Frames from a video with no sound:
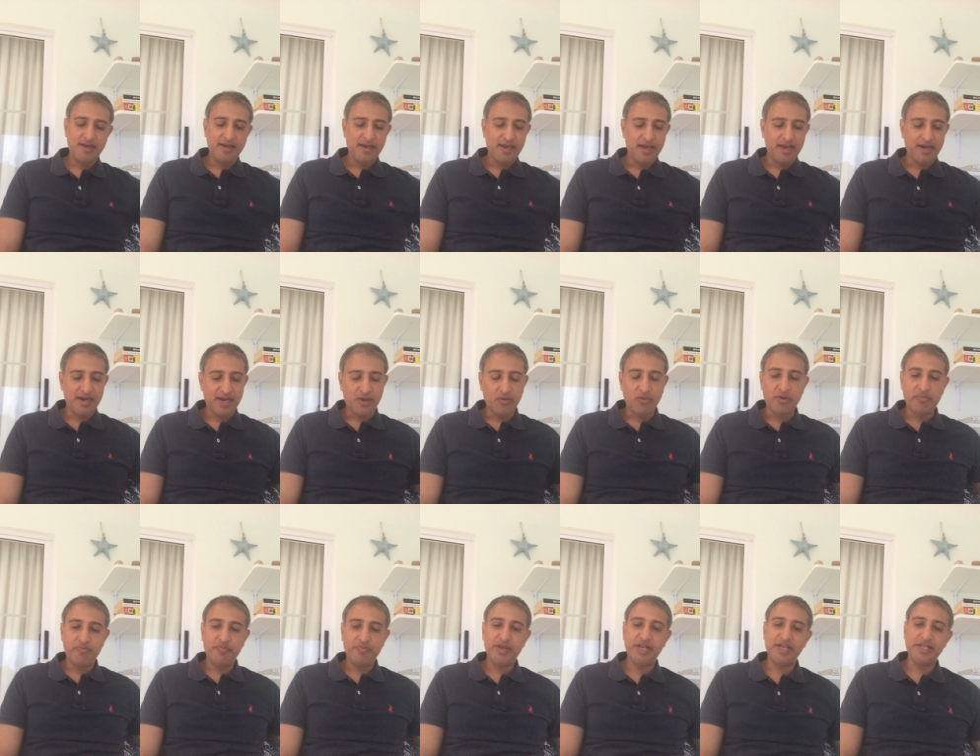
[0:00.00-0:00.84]
in
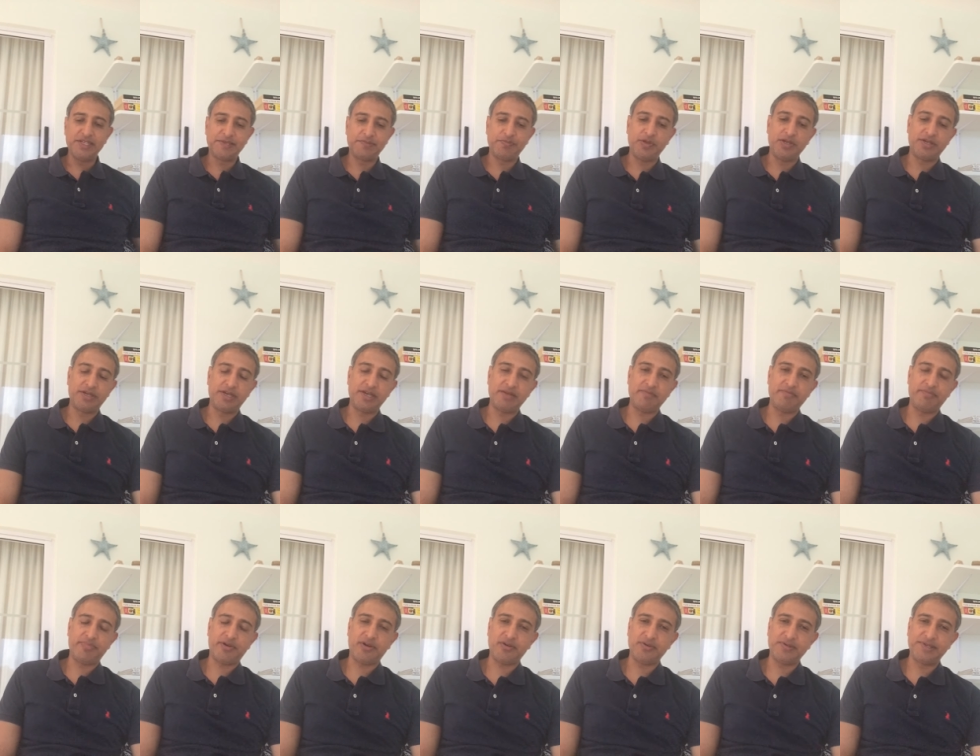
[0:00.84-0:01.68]
our peace building
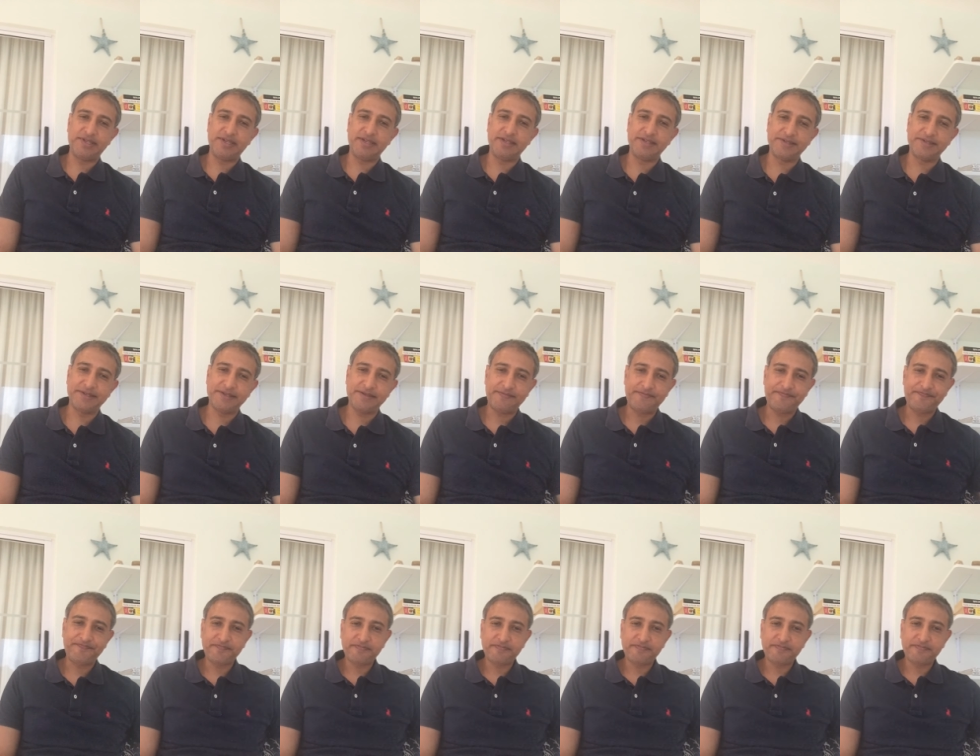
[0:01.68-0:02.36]
process.